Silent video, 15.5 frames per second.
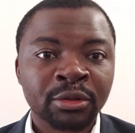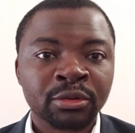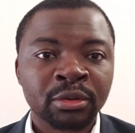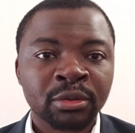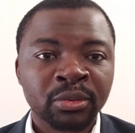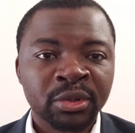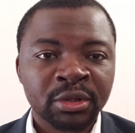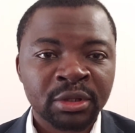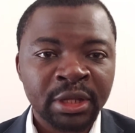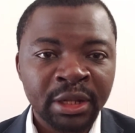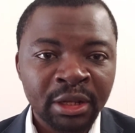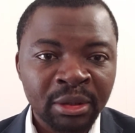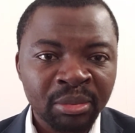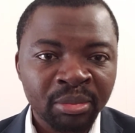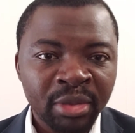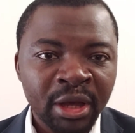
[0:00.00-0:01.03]
during which that
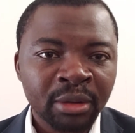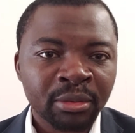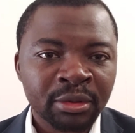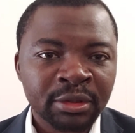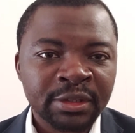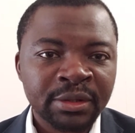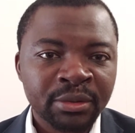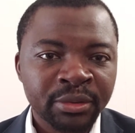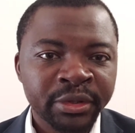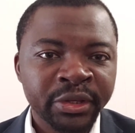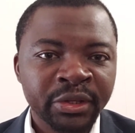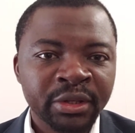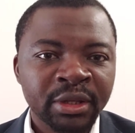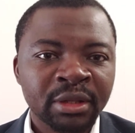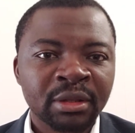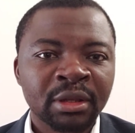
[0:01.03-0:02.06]
impact was
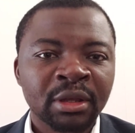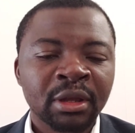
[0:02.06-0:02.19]
created.